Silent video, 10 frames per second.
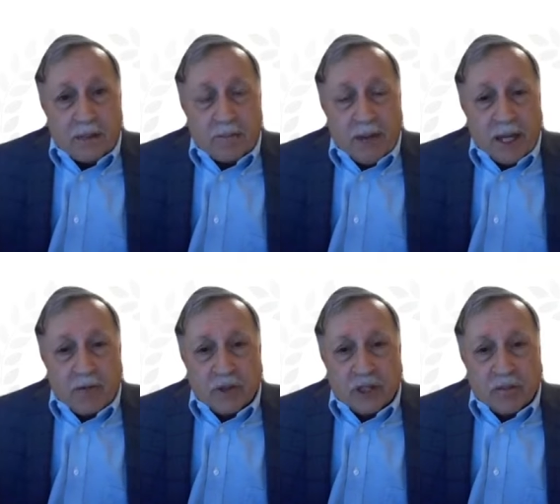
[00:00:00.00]
The
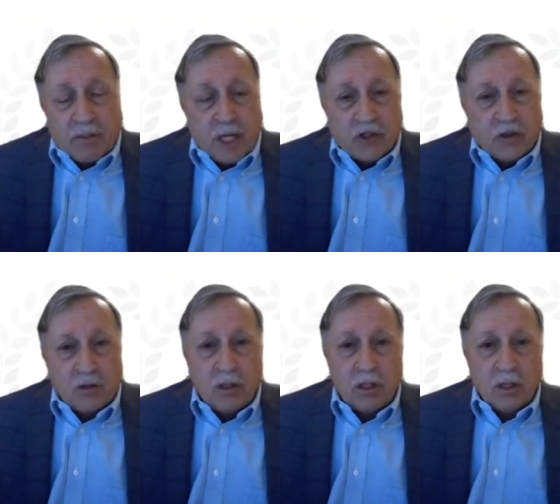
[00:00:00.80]
bank was the
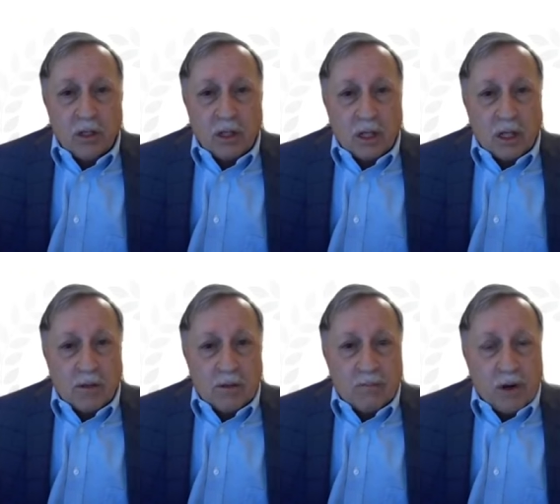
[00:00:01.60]
major
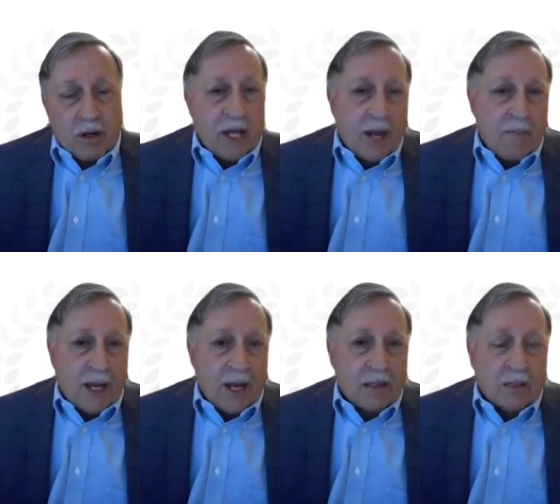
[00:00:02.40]
party I
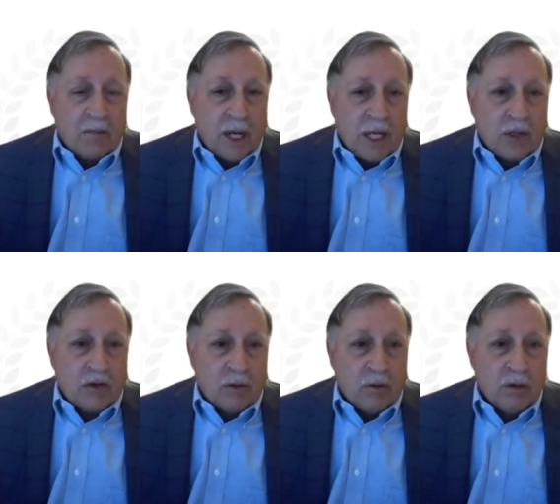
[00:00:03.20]
paid the money
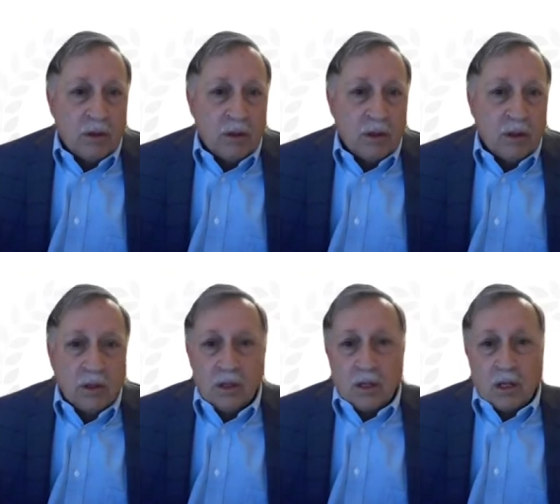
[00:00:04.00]
to.
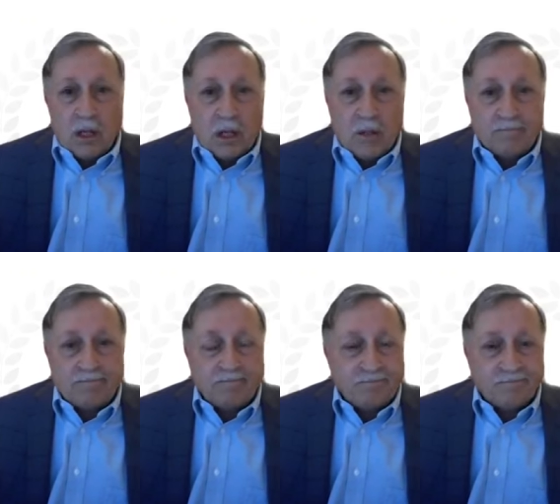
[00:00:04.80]
I